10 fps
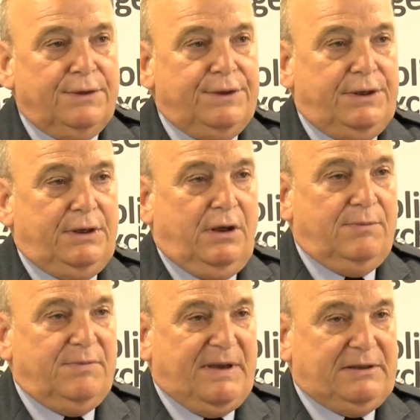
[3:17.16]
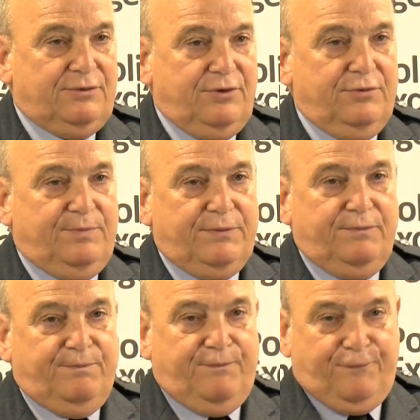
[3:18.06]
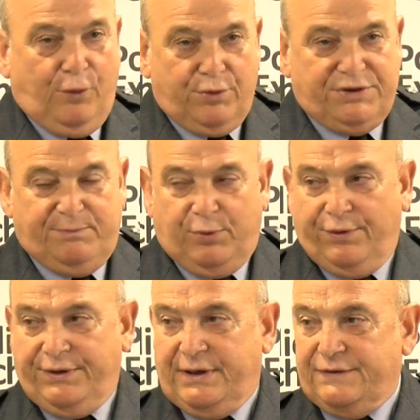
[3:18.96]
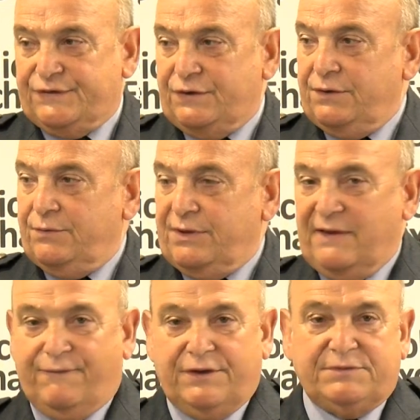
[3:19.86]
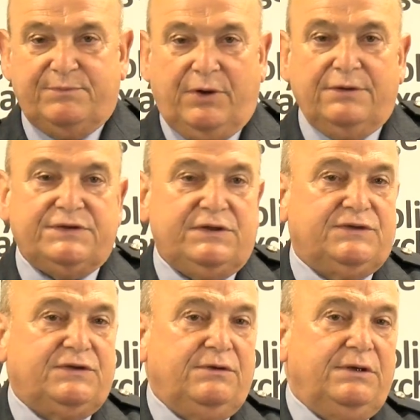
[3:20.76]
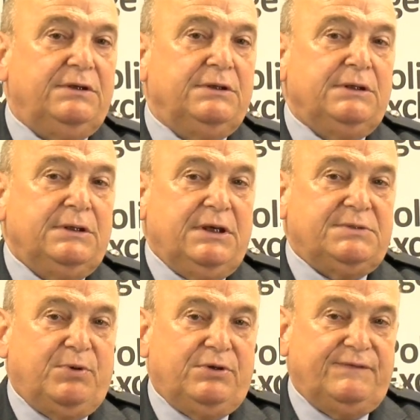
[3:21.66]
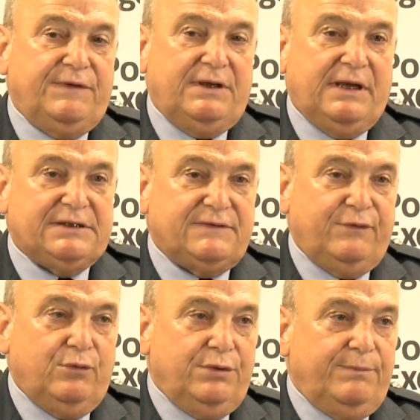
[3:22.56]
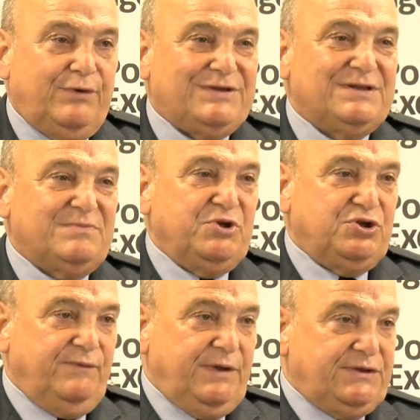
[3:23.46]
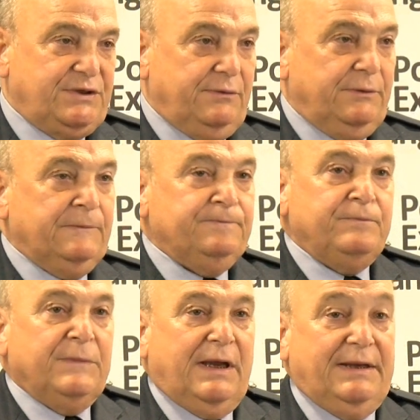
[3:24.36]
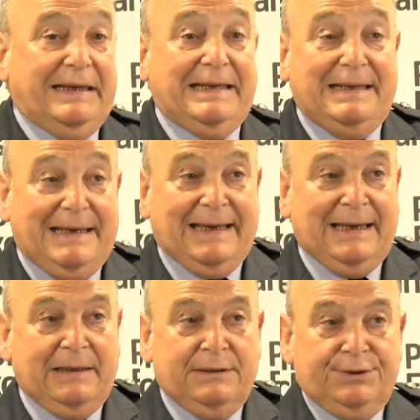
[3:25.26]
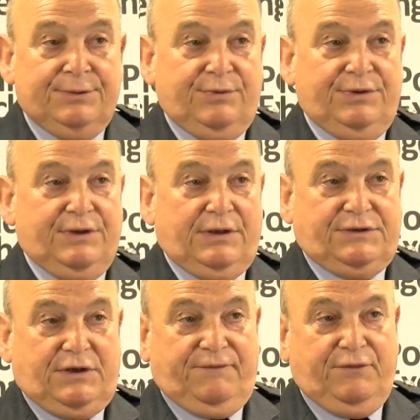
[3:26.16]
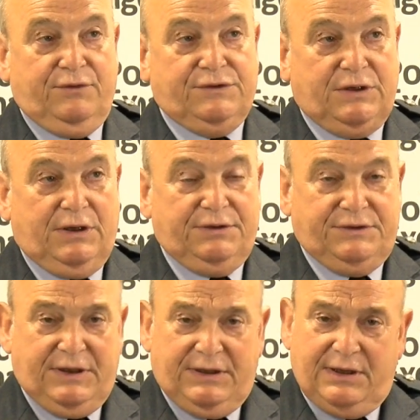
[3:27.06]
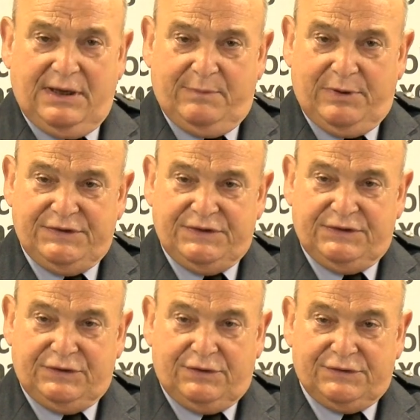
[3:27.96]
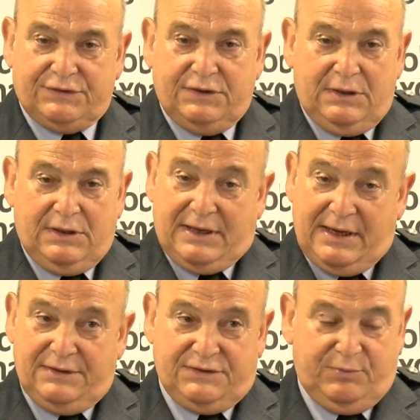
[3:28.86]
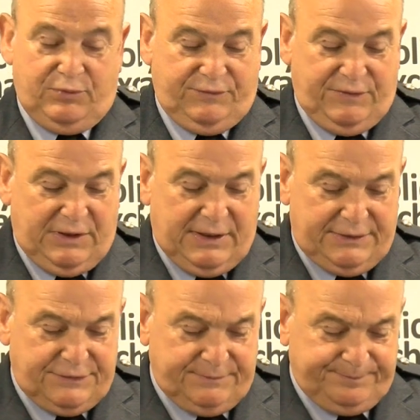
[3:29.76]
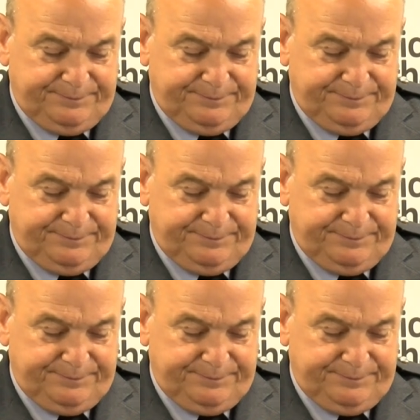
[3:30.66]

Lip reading: the Armored Battle Group forward deployed in Estonia with our friends and partners in Estonia as part of the Enhanced Forward Presence Mission of NATO, and in the air with Typhoons undertaking air policing tasks, again in support of the Alliance.